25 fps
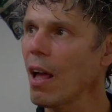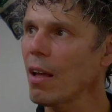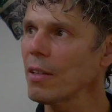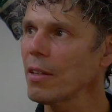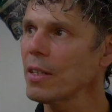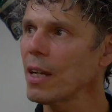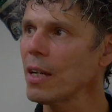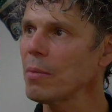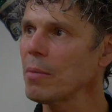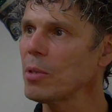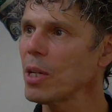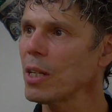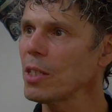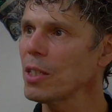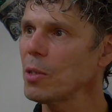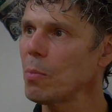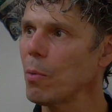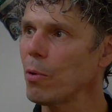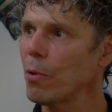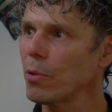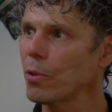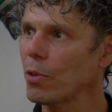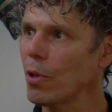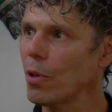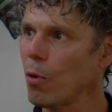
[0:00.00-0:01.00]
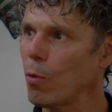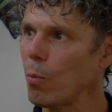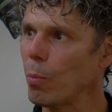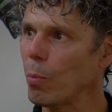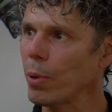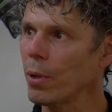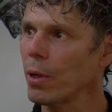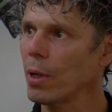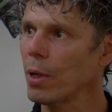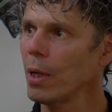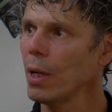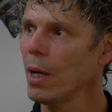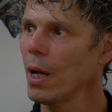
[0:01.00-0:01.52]
last times I smoked dope,
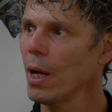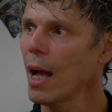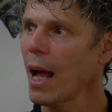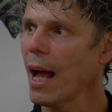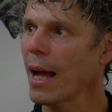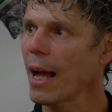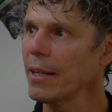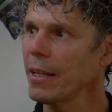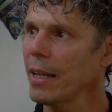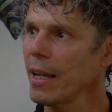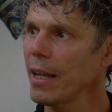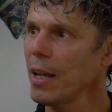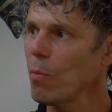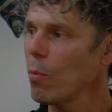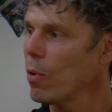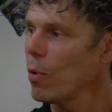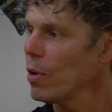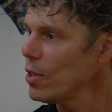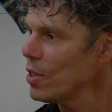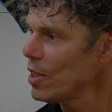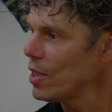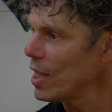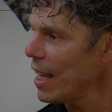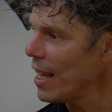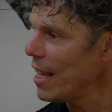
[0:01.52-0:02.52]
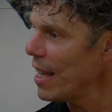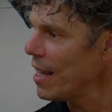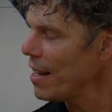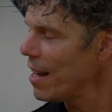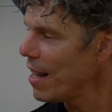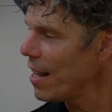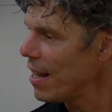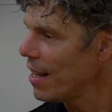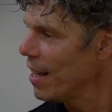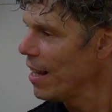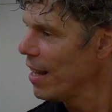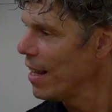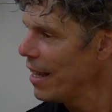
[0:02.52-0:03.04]
and it was in
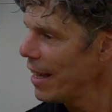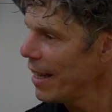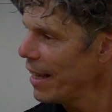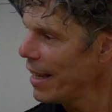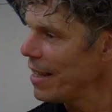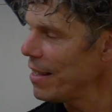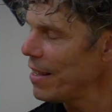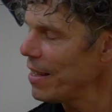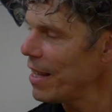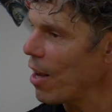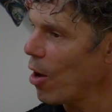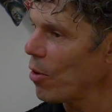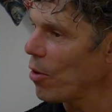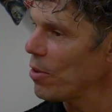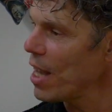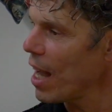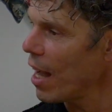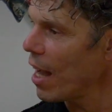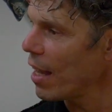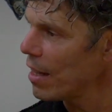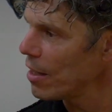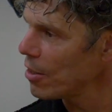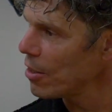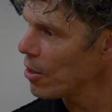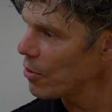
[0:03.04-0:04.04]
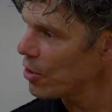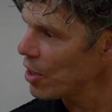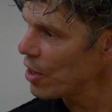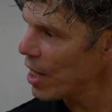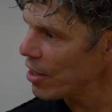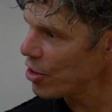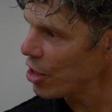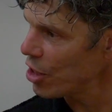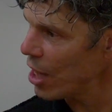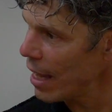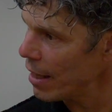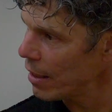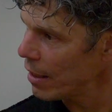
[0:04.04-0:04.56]
uh, in the on the island of
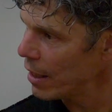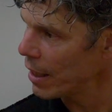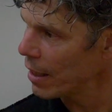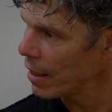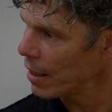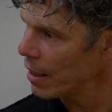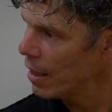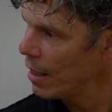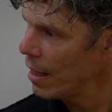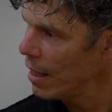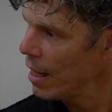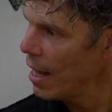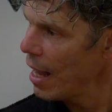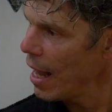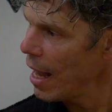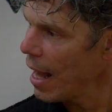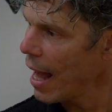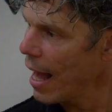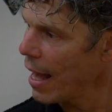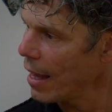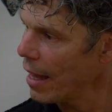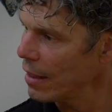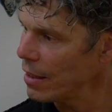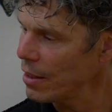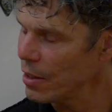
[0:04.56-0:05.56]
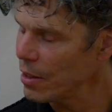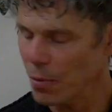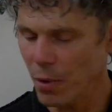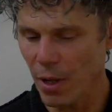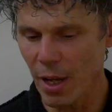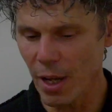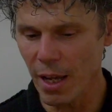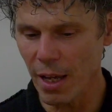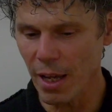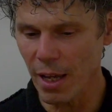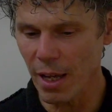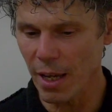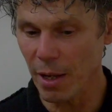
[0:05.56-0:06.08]
Terschelling. Oh, and, yeah,
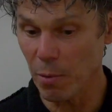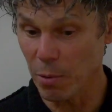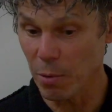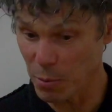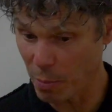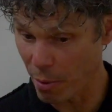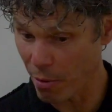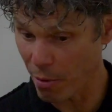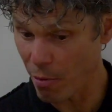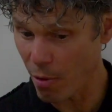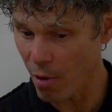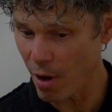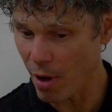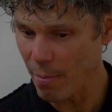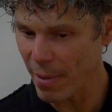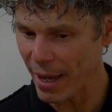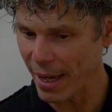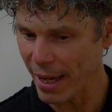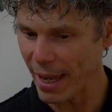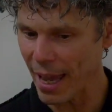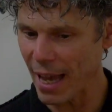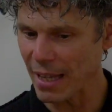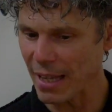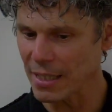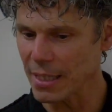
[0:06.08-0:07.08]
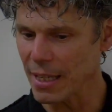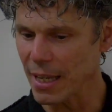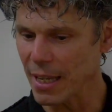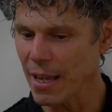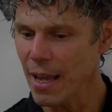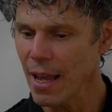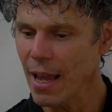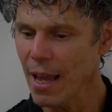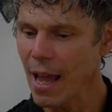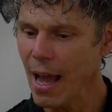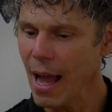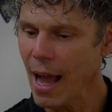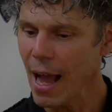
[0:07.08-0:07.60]
yeah. Uh, it was before I met Kati,
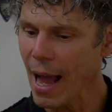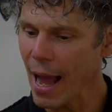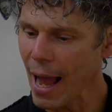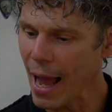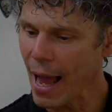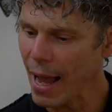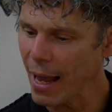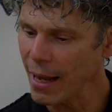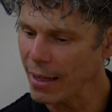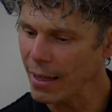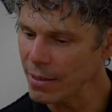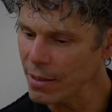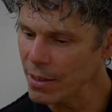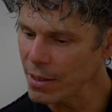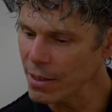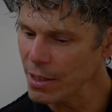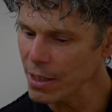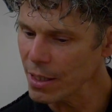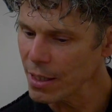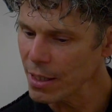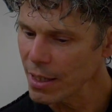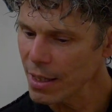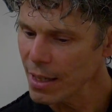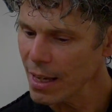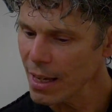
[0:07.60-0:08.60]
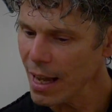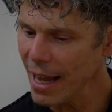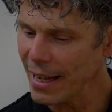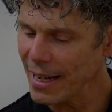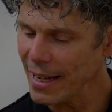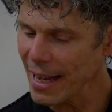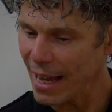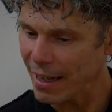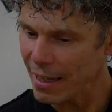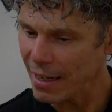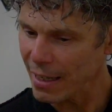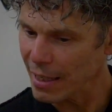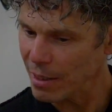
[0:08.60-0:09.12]
and I'd
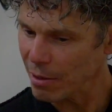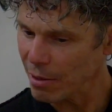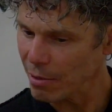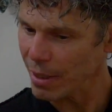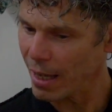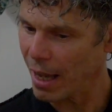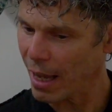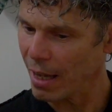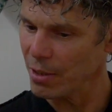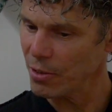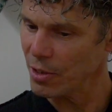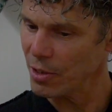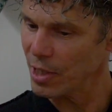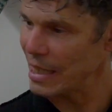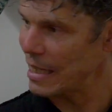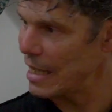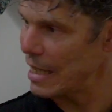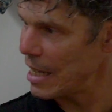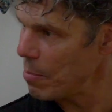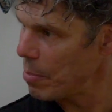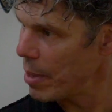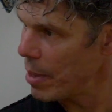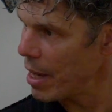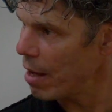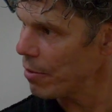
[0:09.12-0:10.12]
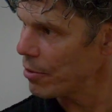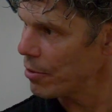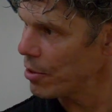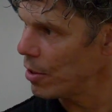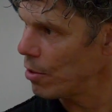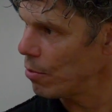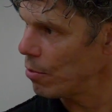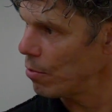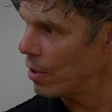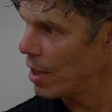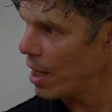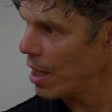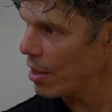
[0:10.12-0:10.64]
had a little kind of sleepy
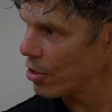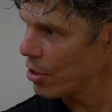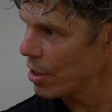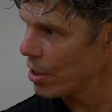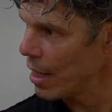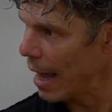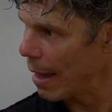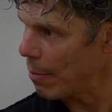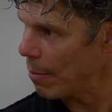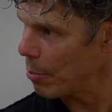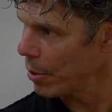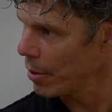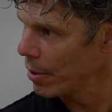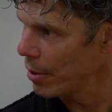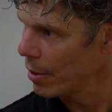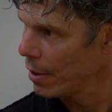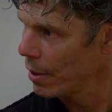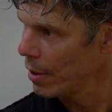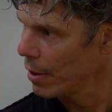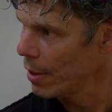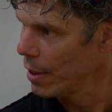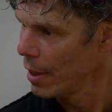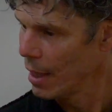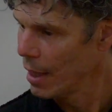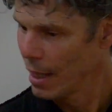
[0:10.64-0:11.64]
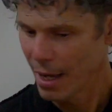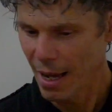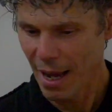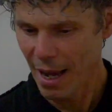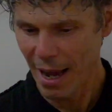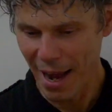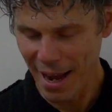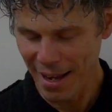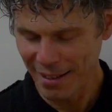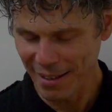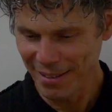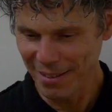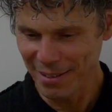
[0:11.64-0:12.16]
afternoon Dutch nap. Yeah
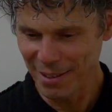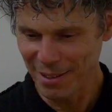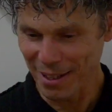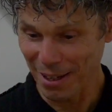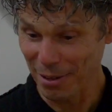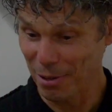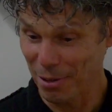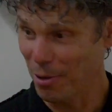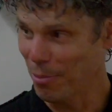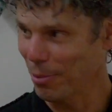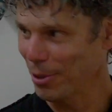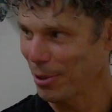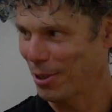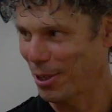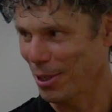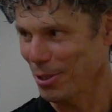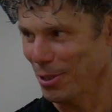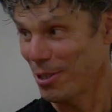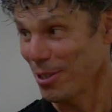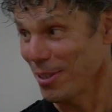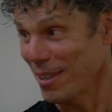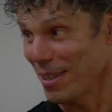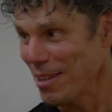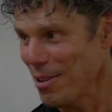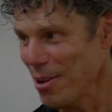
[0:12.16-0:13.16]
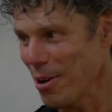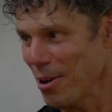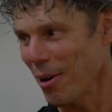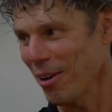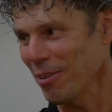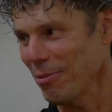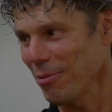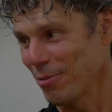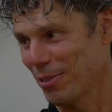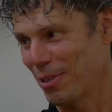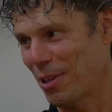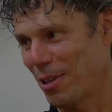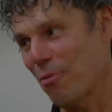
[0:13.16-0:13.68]
and I don't know what Dutch, you know
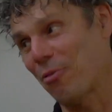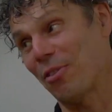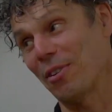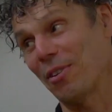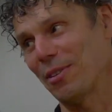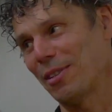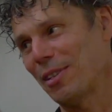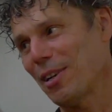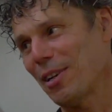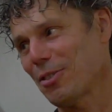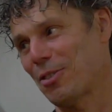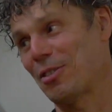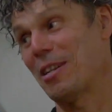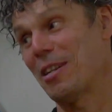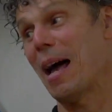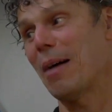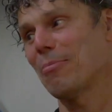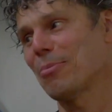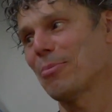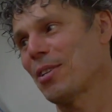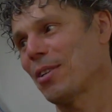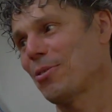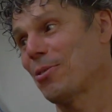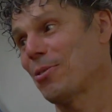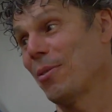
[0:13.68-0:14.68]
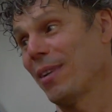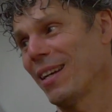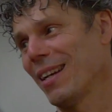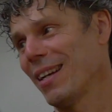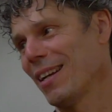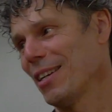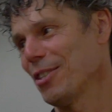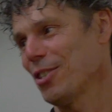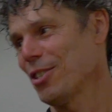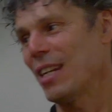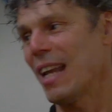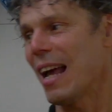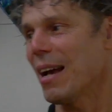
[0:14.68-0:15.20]
how different Dutch naps are to
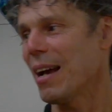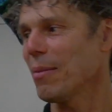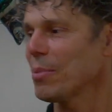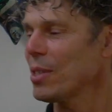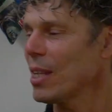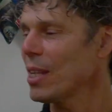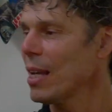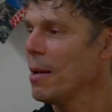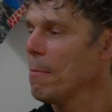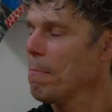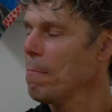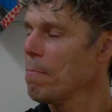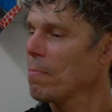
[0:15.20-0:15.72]
English naps.